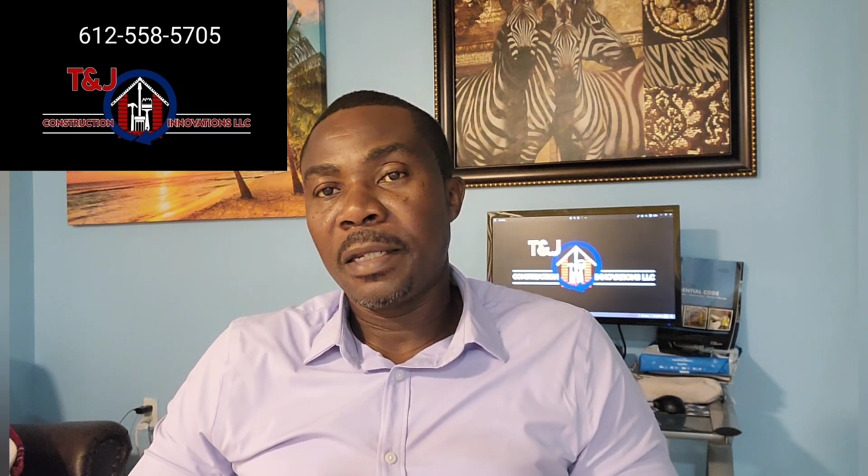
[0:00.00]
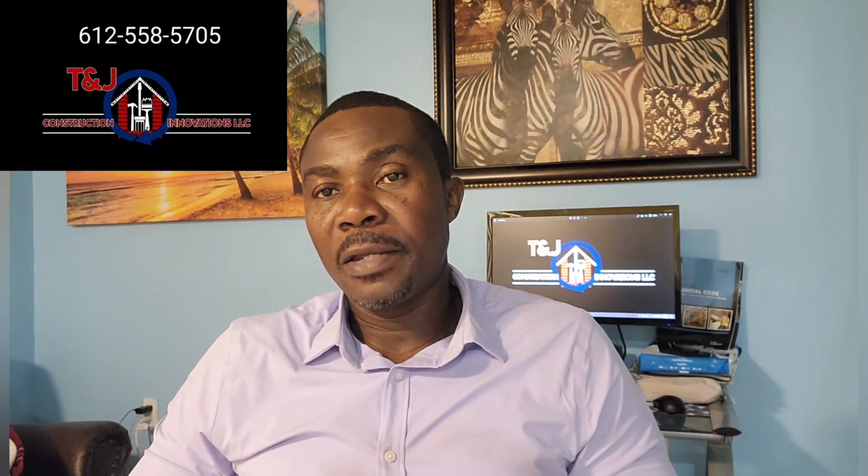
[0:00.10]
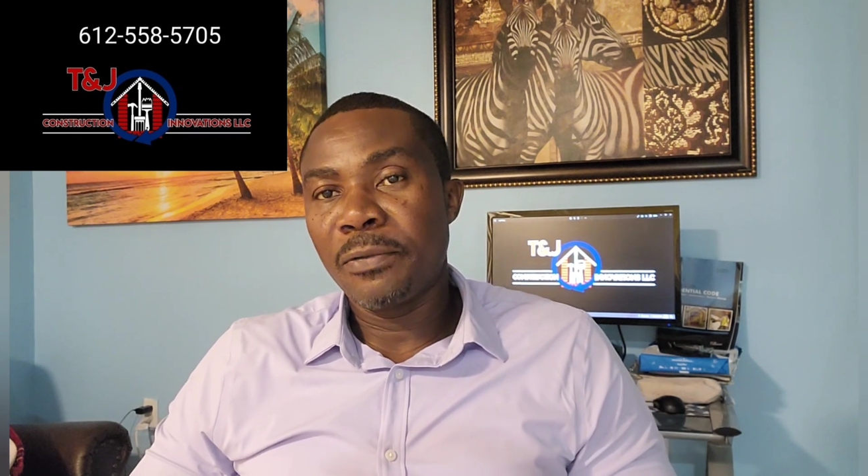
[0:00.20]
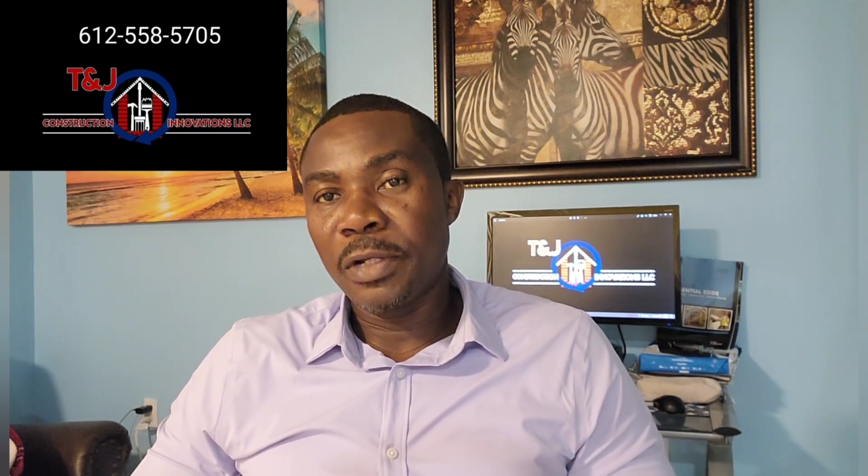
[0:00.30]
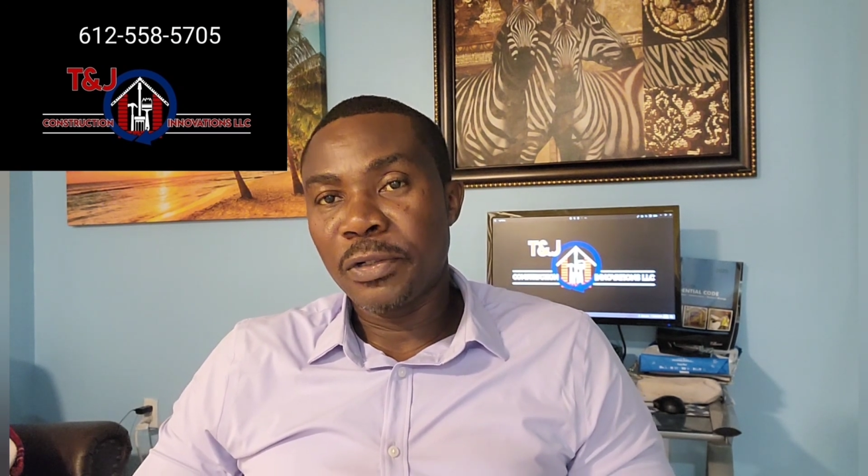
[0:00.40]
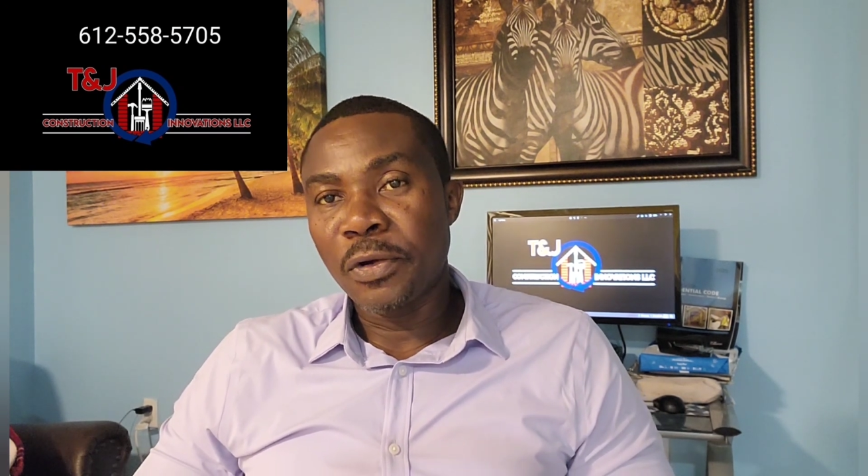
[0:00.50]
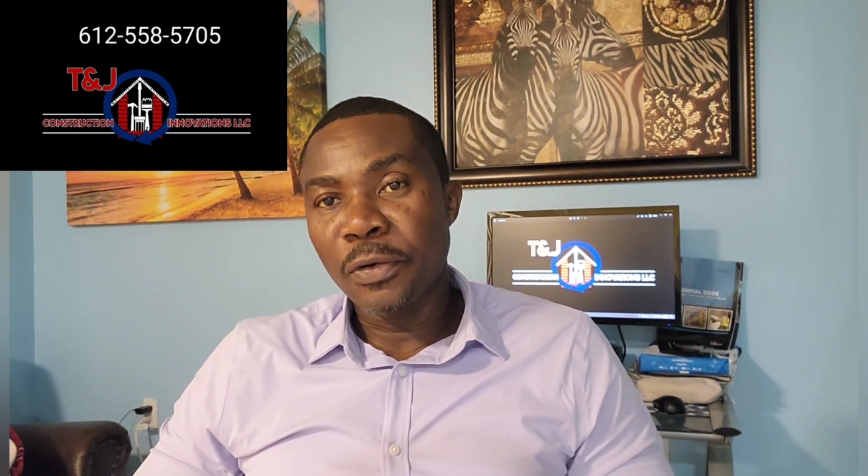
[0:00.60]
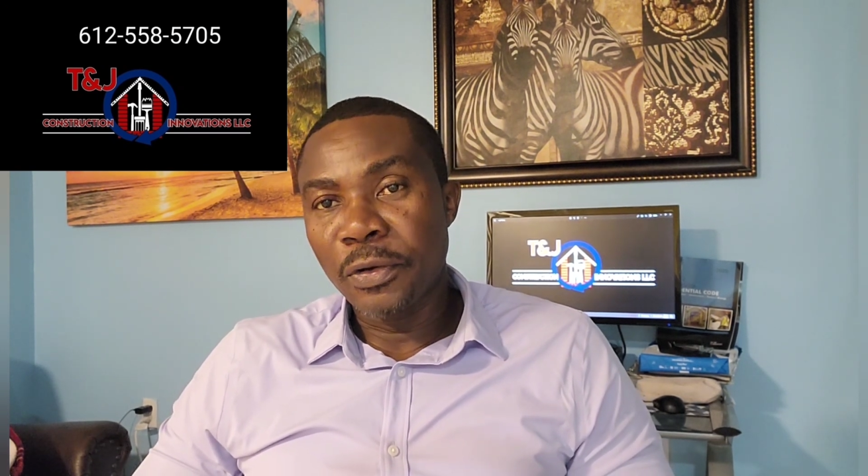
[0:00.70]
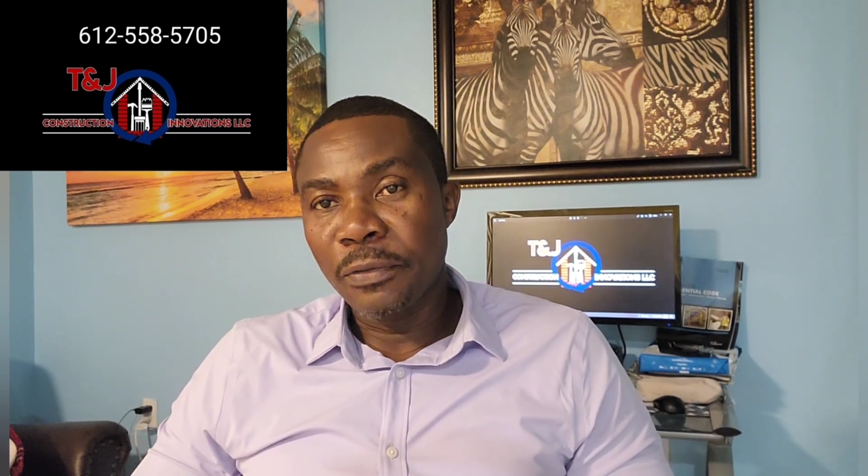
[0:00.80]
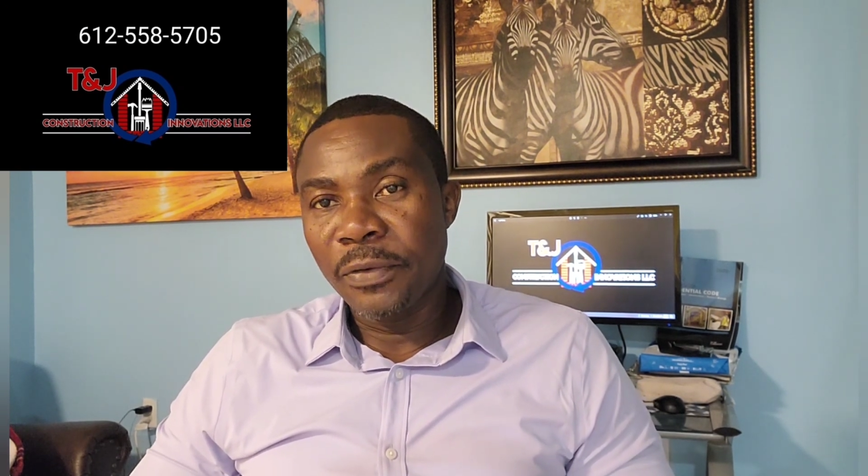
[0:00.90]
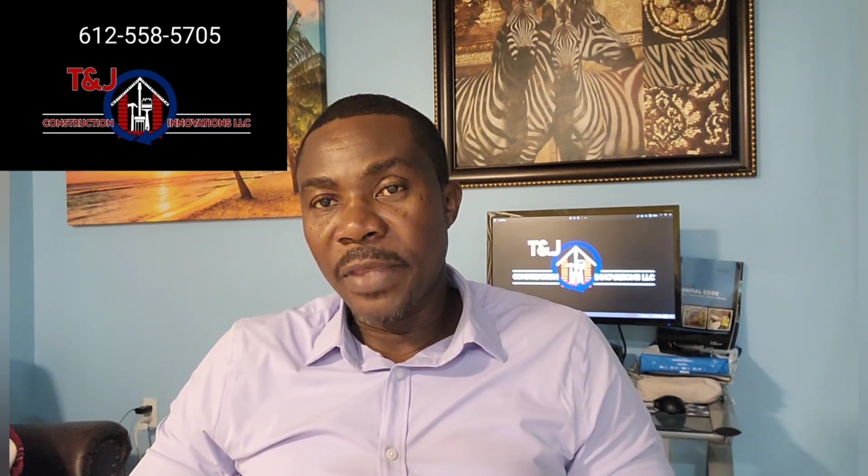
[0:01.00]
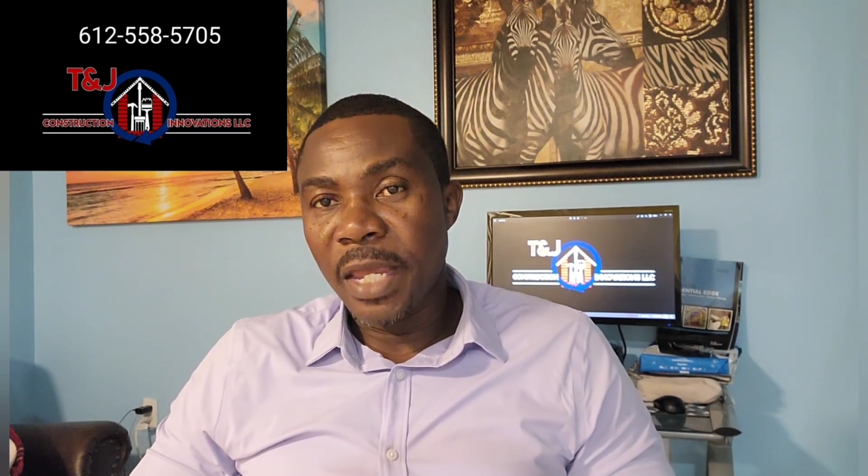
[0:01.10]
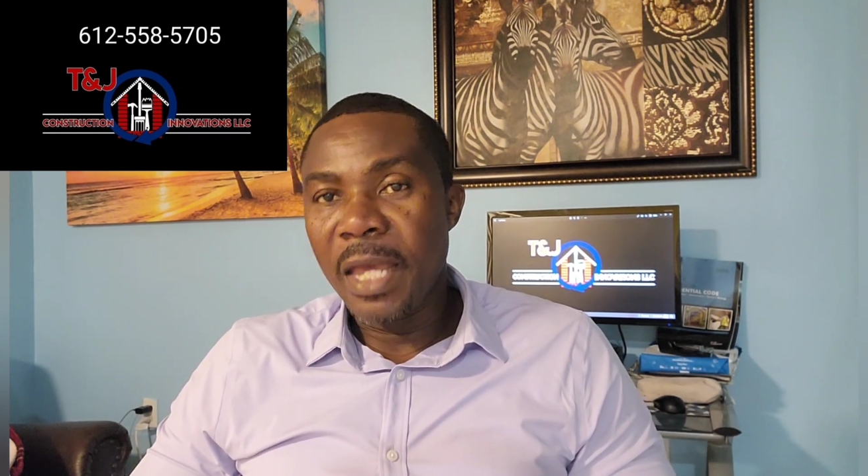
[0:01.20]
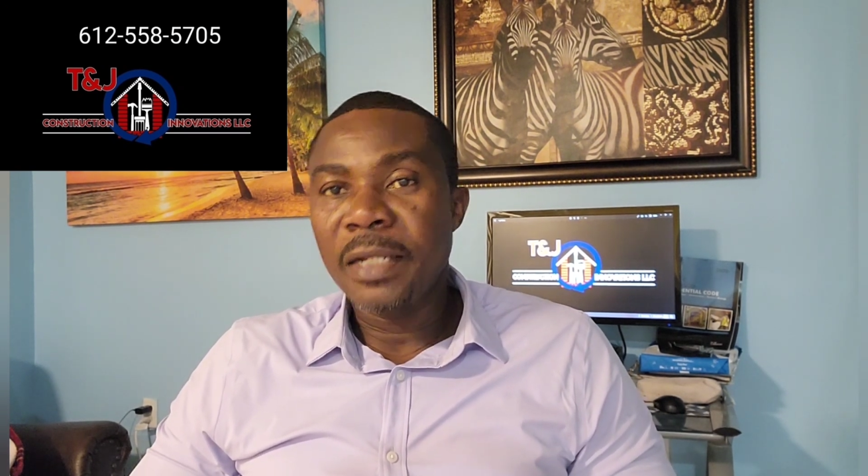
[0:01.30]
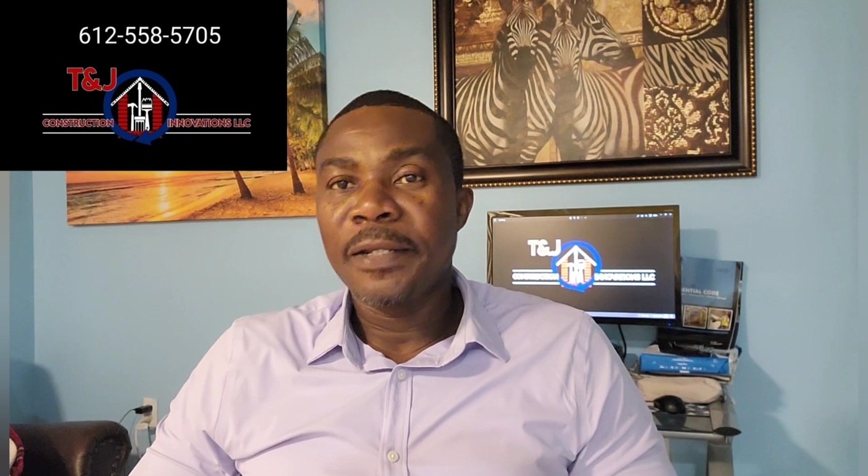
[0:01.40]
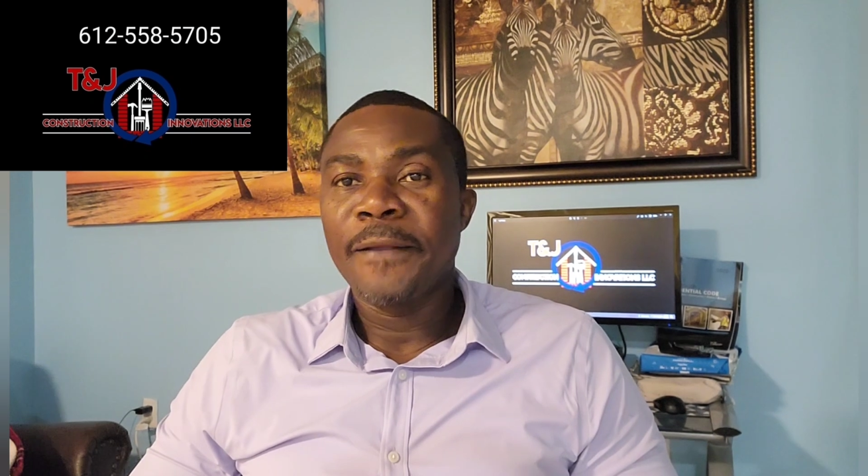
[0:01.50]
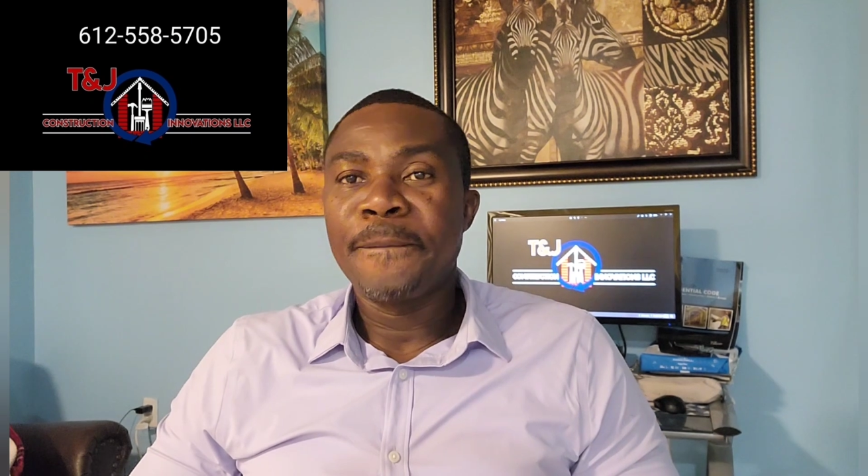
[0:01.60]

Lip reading: and what's going on with that.